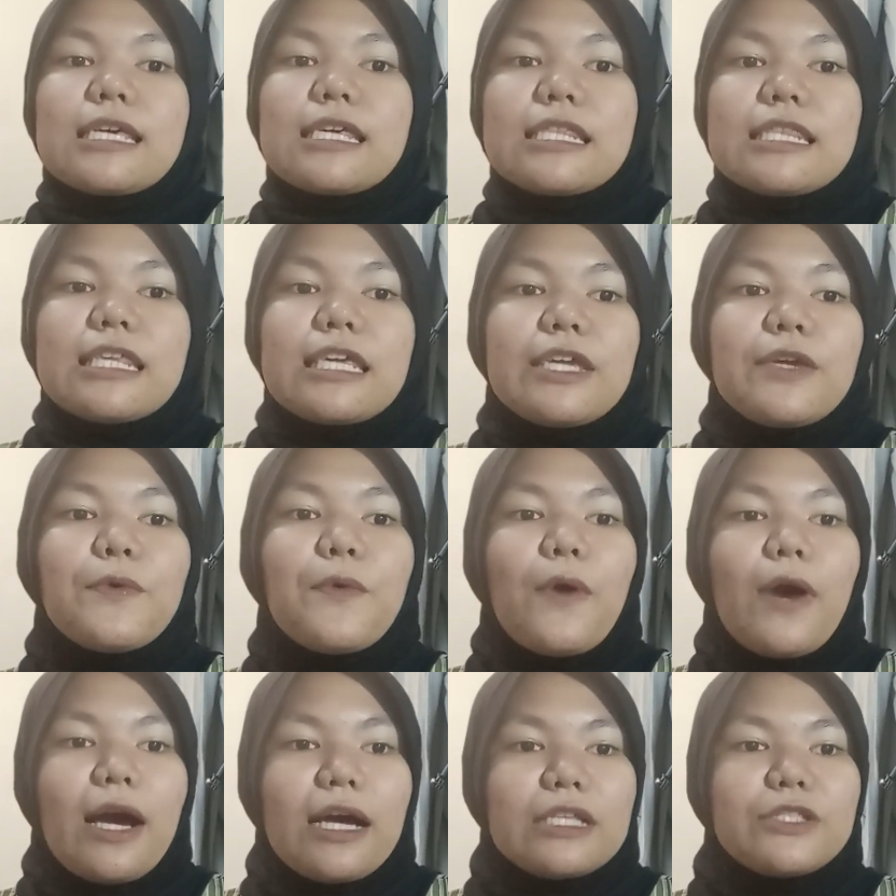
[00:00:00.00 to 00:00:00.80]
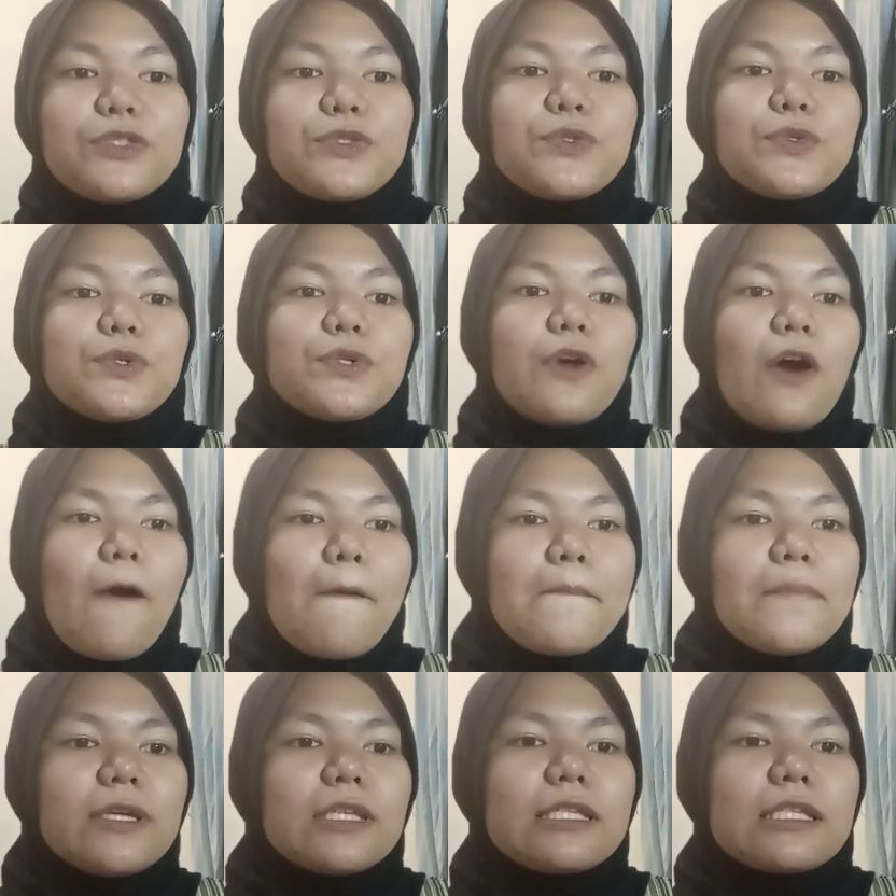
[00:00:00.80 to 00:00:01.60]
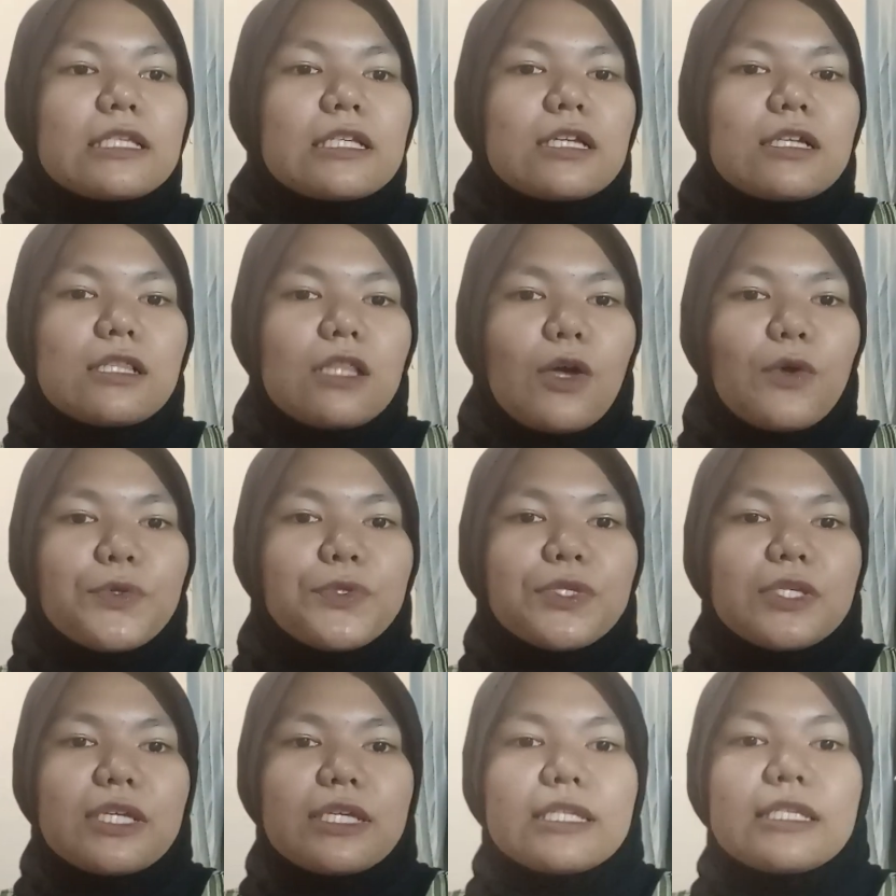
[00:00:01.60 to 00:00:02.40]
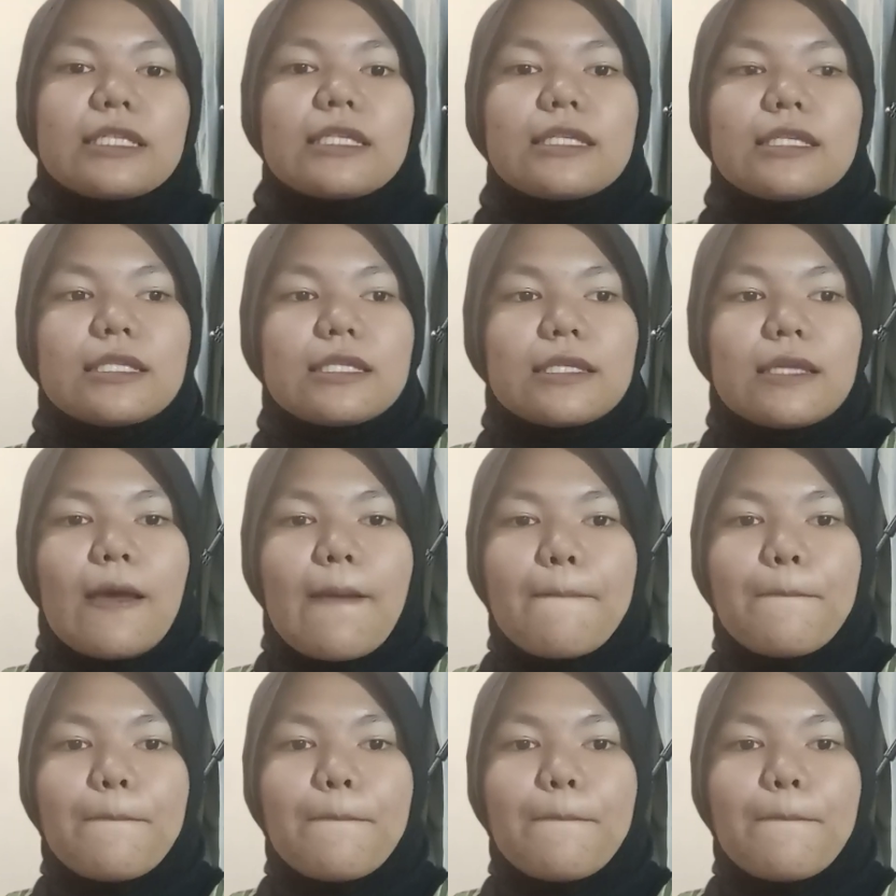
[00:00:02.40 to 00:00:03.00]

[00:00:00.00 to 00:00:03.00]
they want to come as close as